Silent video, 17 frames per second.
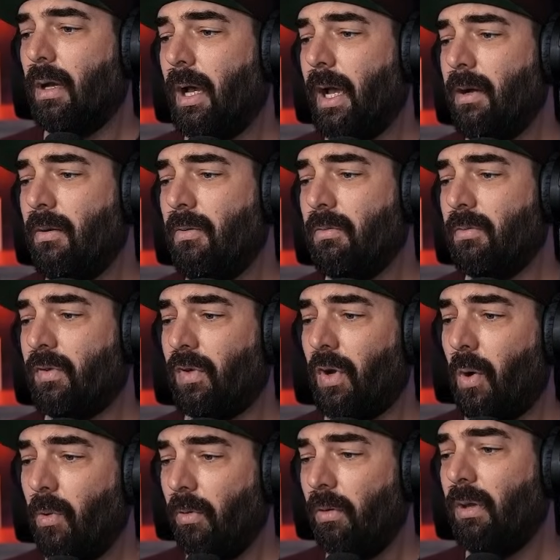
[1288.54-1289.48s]
I don't
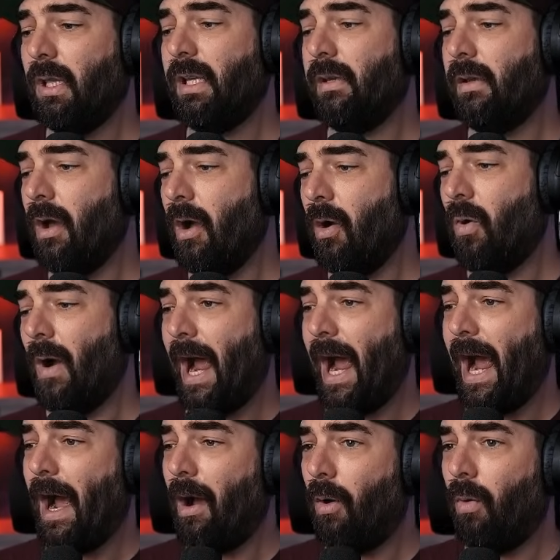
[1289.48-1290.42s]
totally know
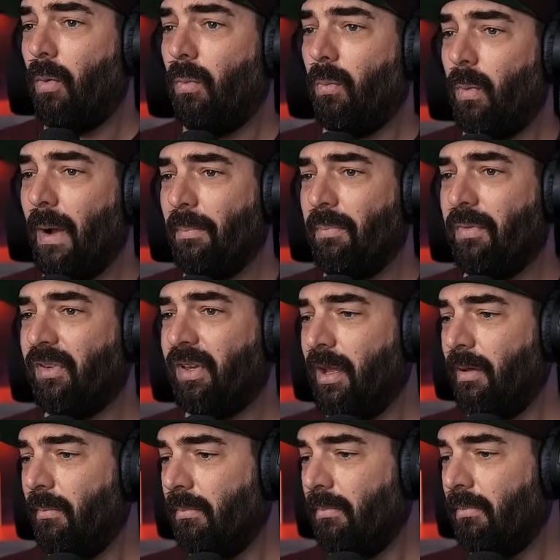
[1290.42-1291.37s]
how
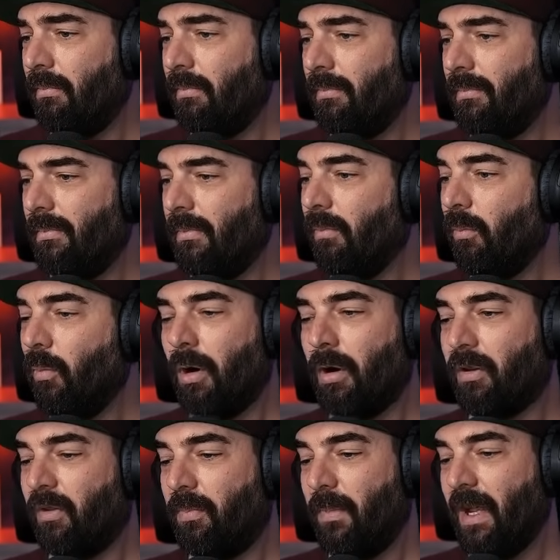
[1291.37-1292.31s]
Websim
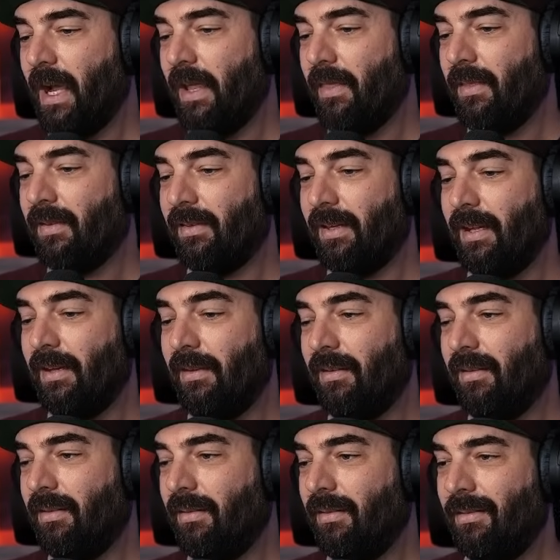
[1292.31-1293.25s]
works behind the
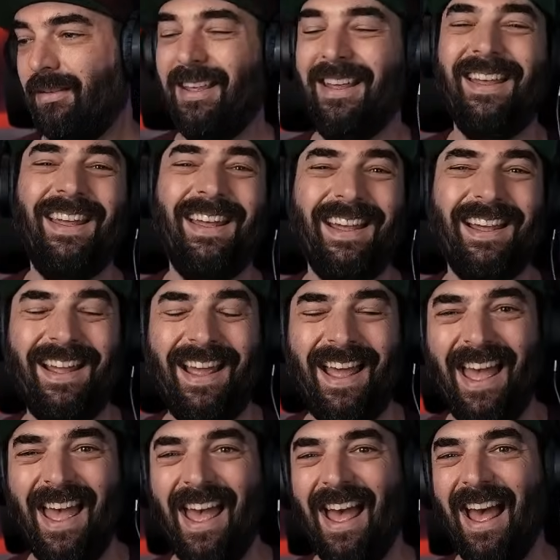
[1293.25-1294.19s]
scenes.
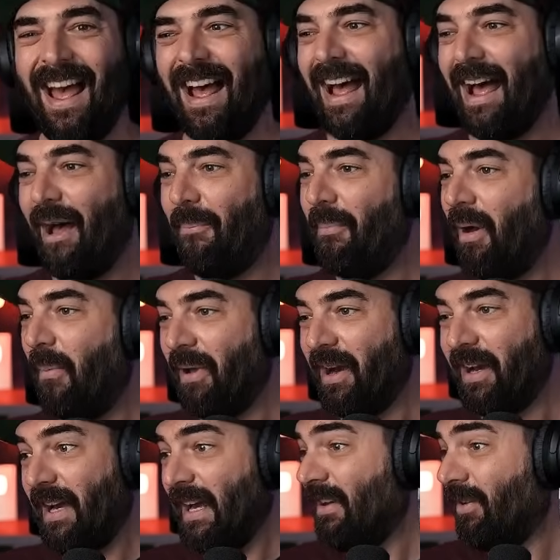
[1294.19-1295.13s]

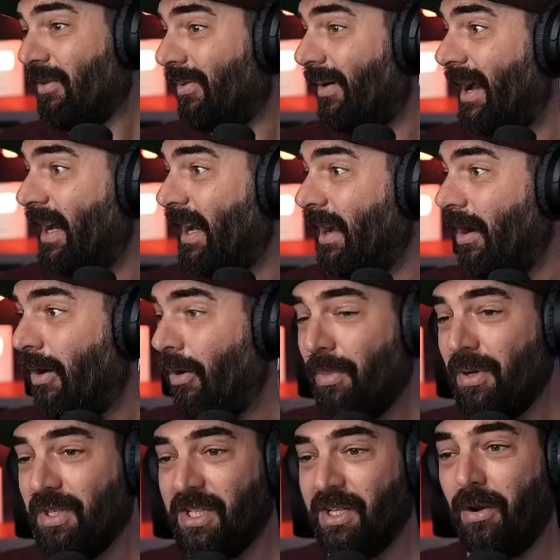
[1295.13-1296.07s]
But it is writing a whole
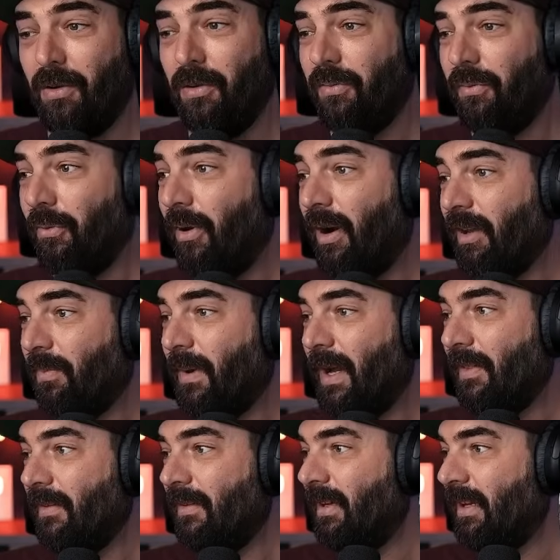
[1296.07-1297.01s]
bunch of code for us
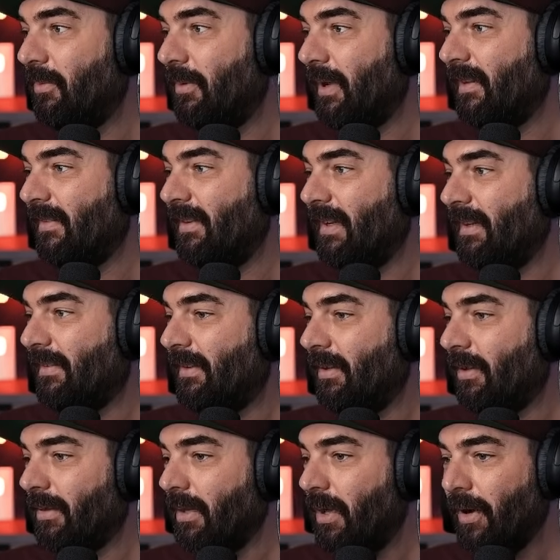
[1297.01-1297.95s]
behind the scenes. We can see it's
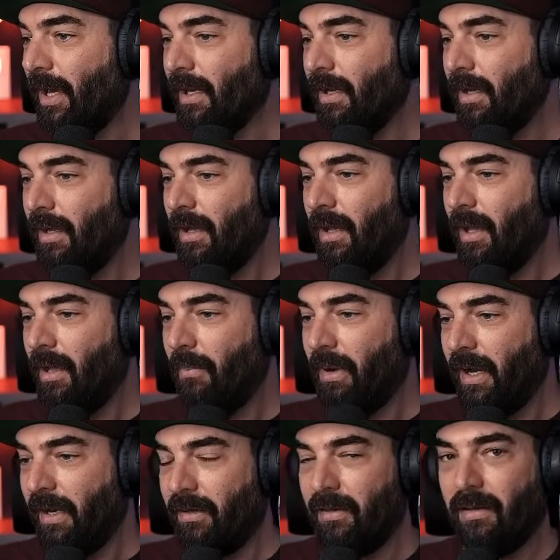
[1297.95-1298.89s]
still loading,
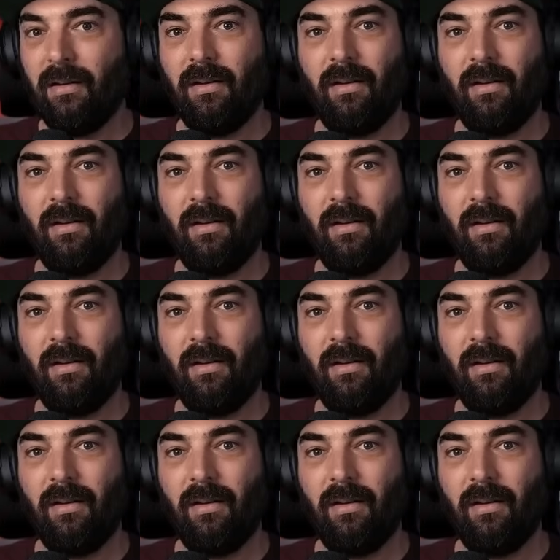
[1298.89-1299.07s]
but